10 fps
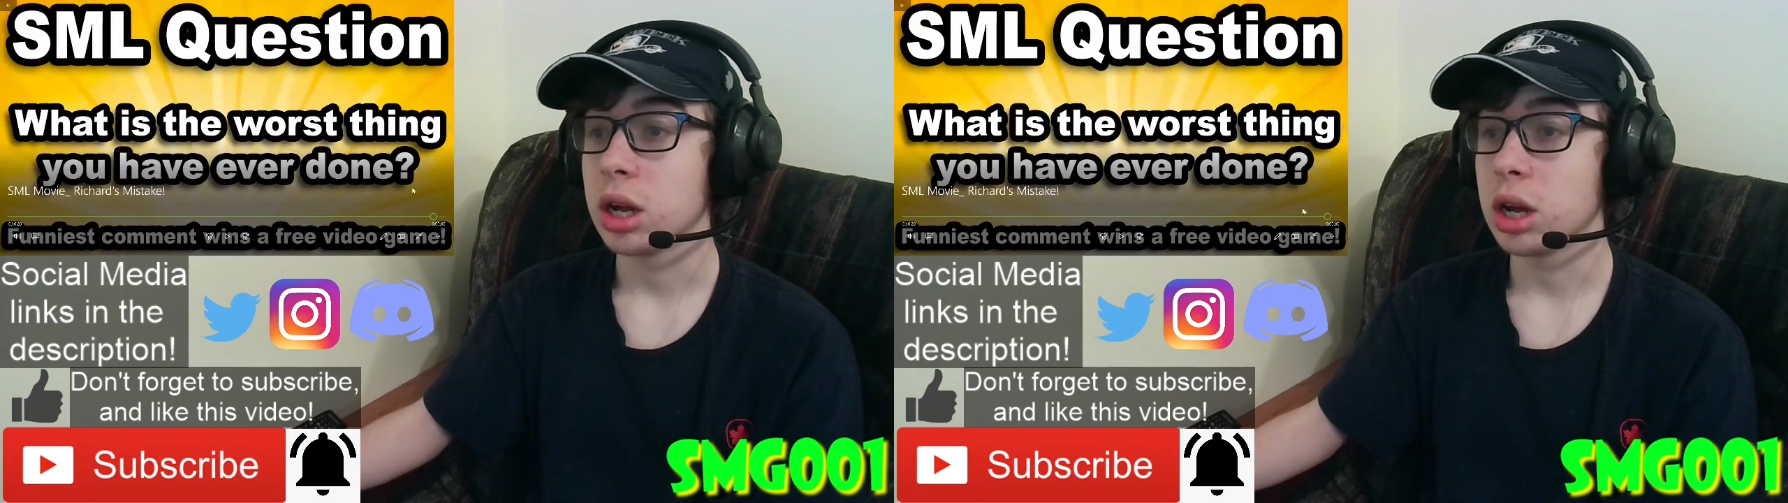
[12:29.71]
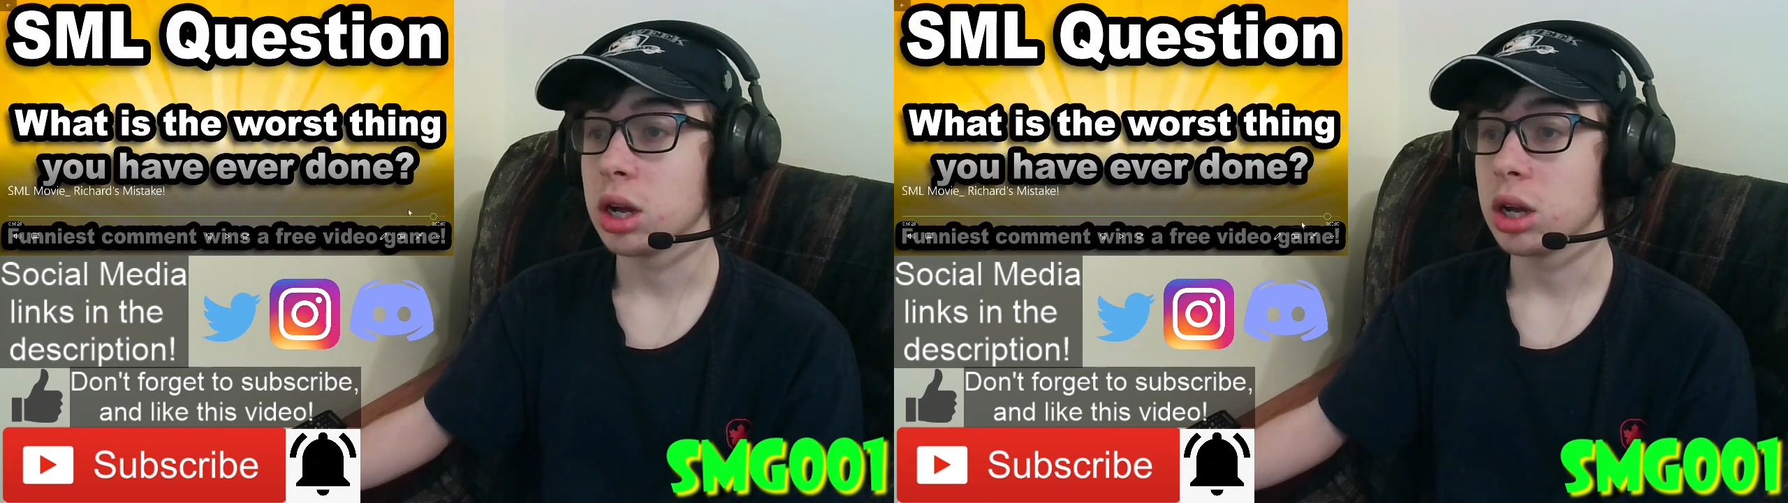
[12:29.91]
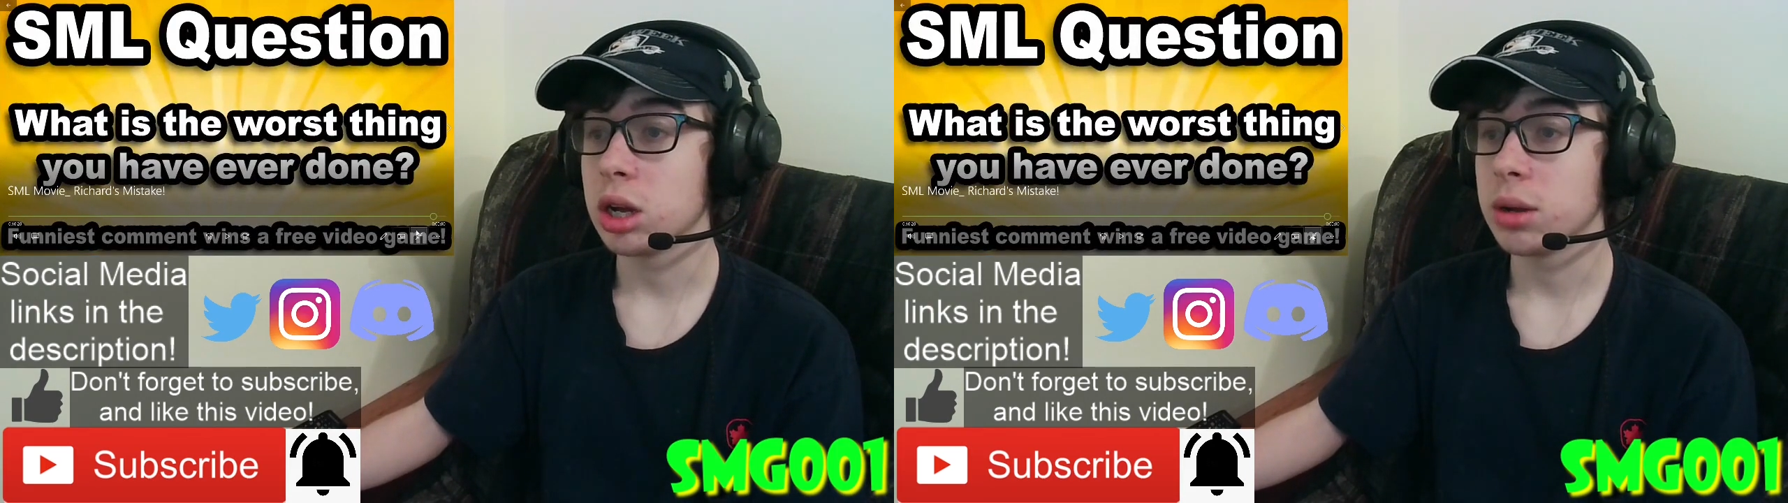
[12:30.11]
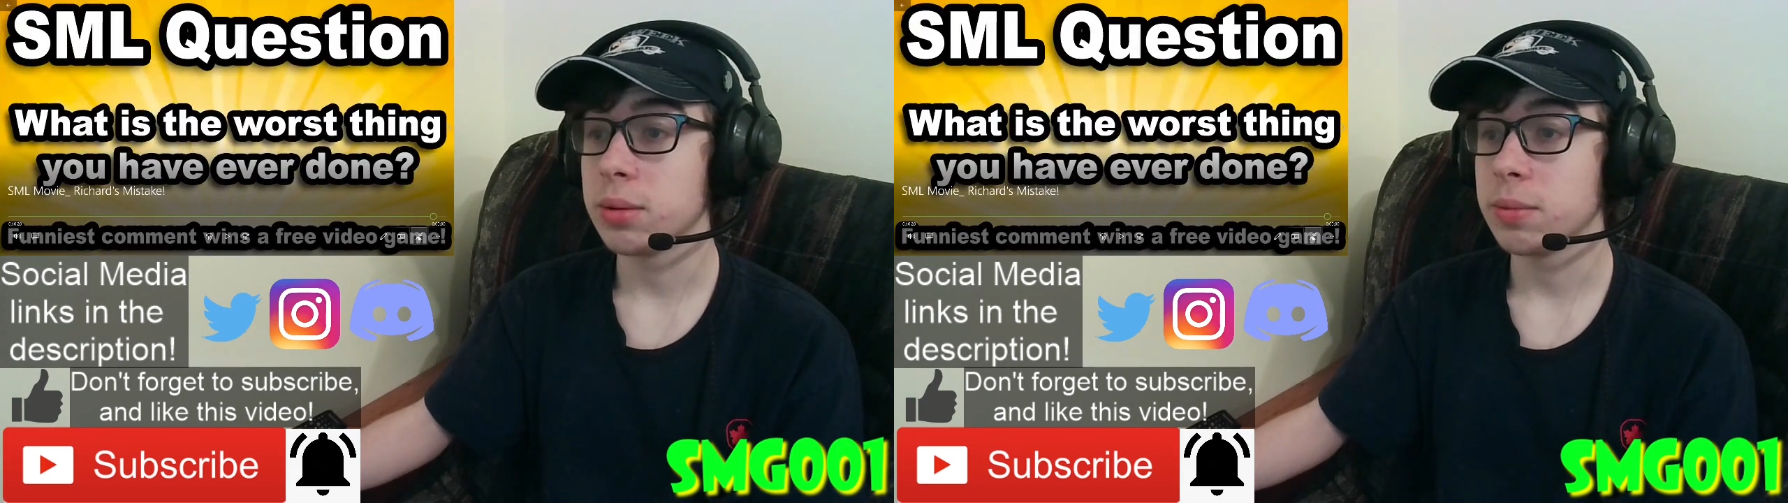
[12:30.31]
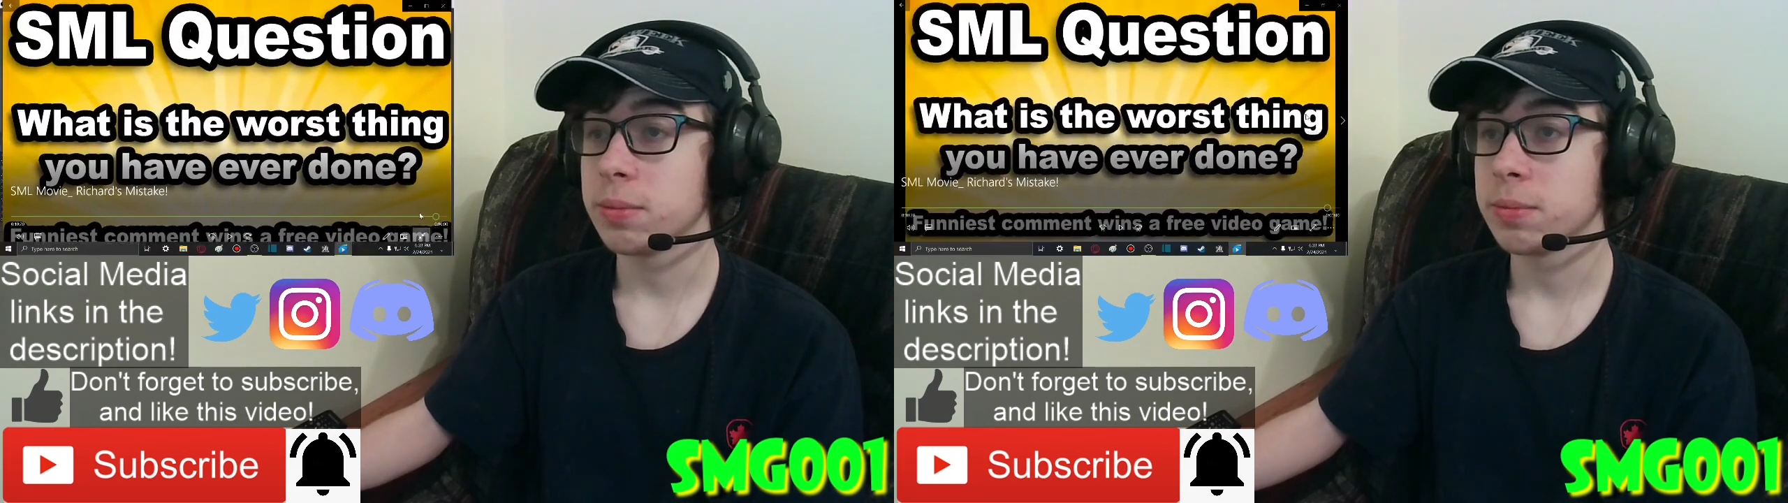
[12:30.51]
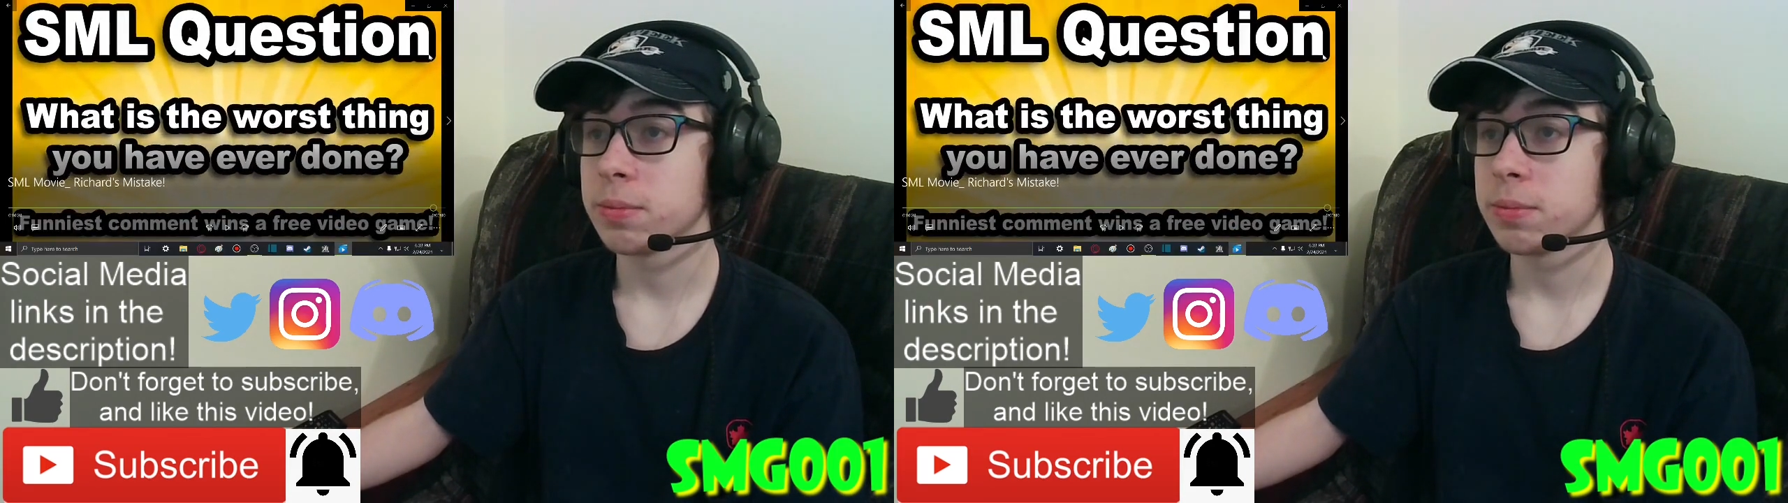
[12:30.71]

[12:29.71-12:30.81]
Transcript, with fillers: Um.